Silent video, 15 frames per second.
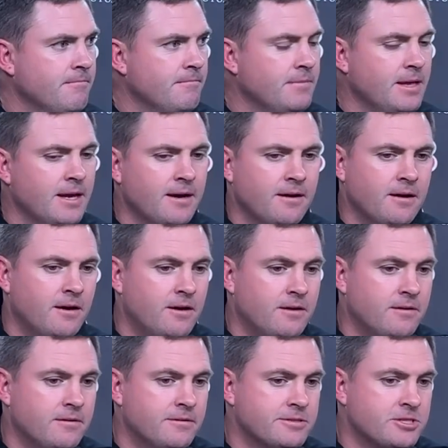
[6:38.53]
yeah, I'll,
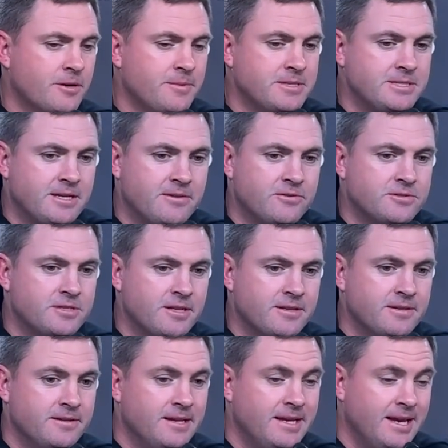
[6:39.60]
I'll start by saying there's
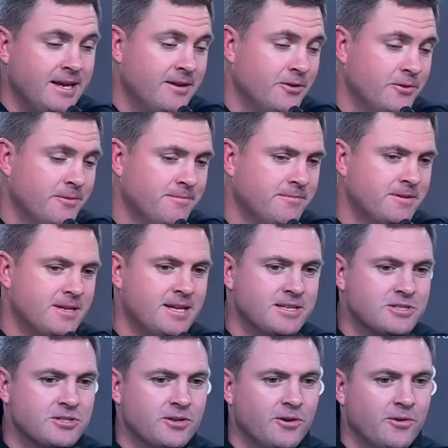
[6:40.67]
nothing he can't do, and
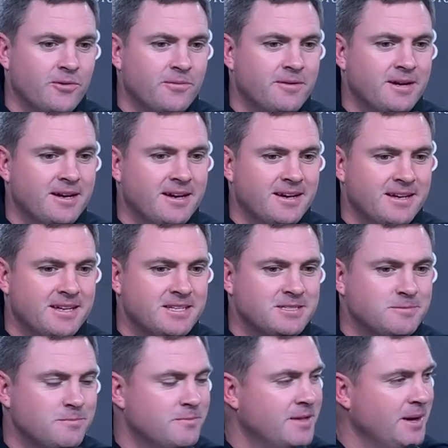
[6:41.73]
so uh, it's
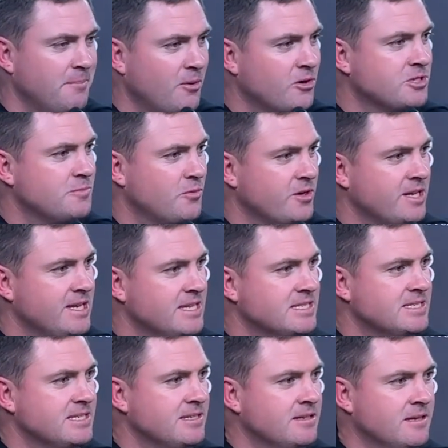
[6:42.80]
that part's pretty
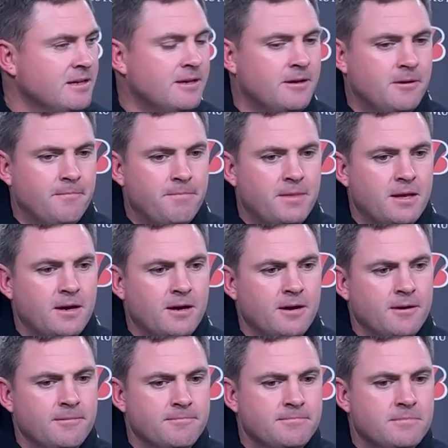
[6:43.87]
easy.
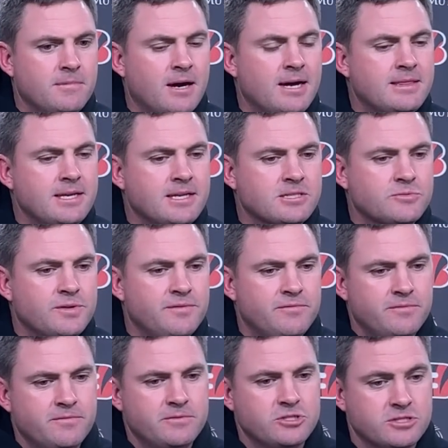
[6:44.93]
Um, I think as
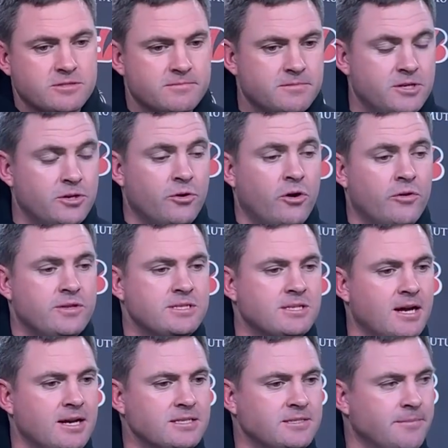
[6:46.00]
we've just, you know, all these
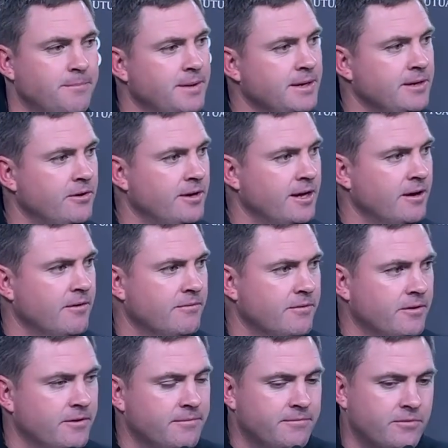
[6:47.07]
guys have been here now
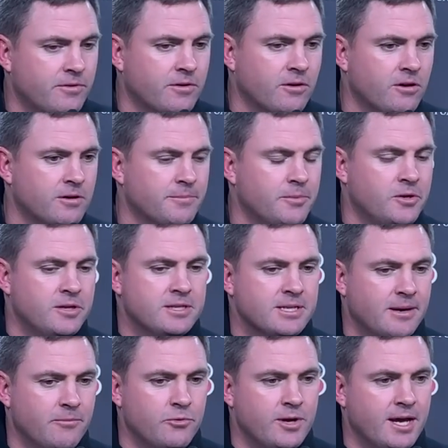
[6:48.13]
for, for a long period of
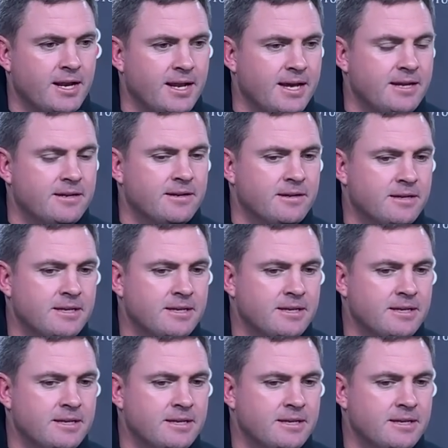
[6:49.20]
time. We added Hayden.